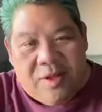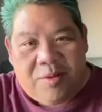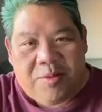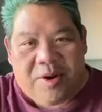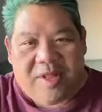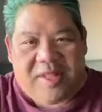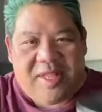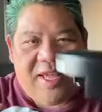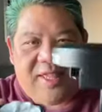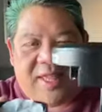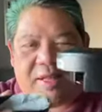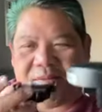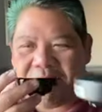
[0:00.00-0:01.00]
We're gonna
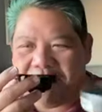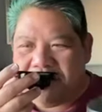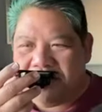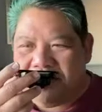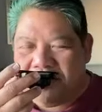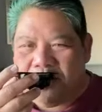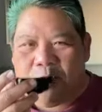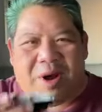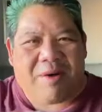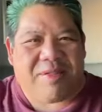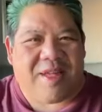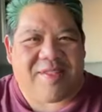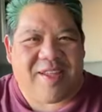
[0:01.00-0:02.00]
take that.
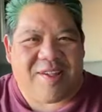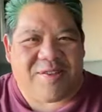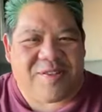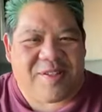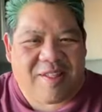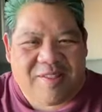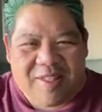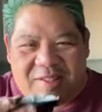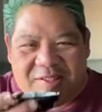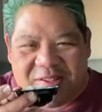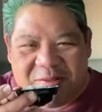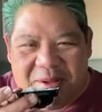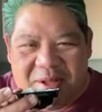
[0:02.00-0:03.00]
Wow, that tastes, that
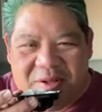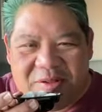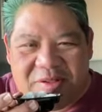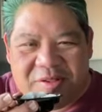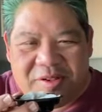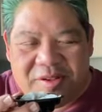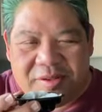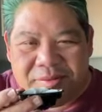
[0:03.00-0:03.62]
smells.